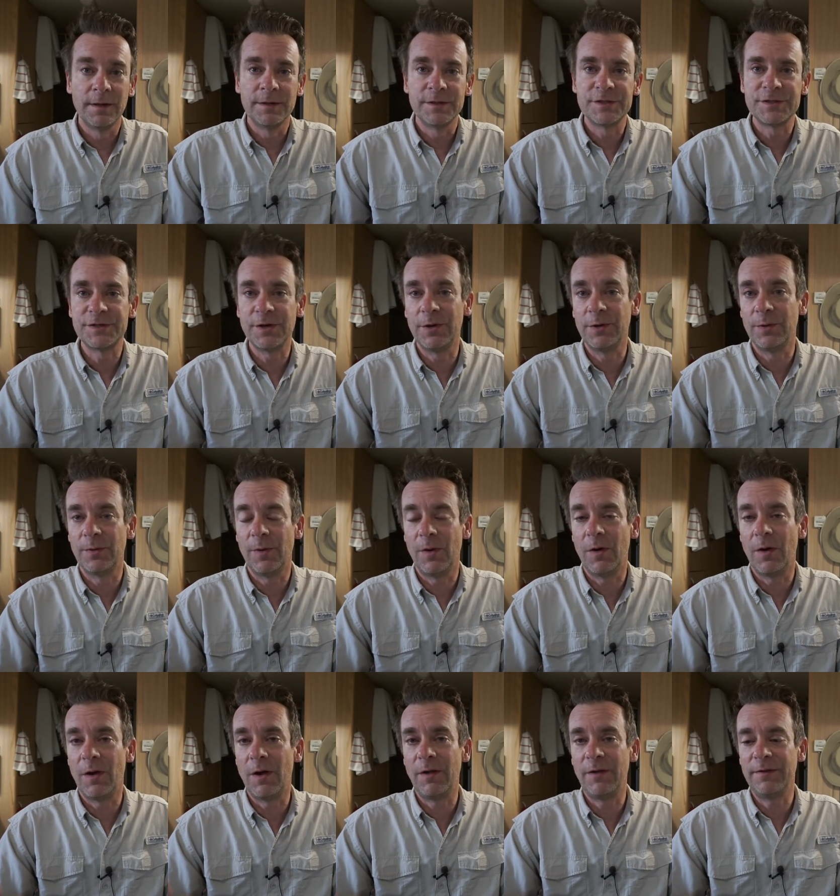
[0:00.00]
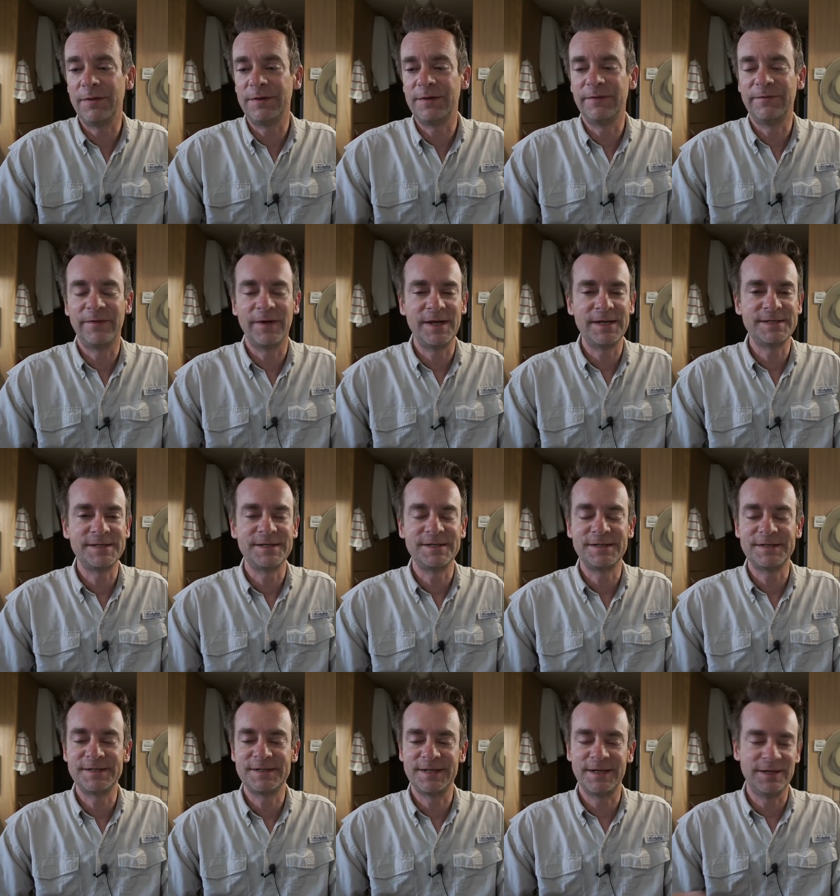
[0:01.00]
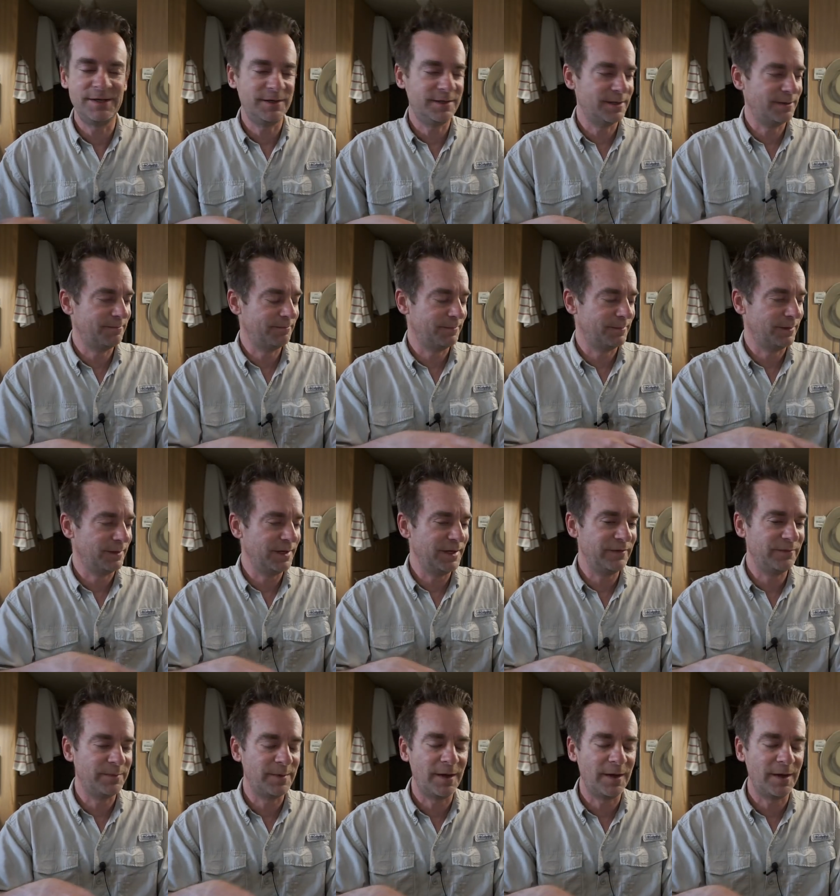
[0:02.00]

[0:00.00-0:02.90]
So all of the devices that you can leave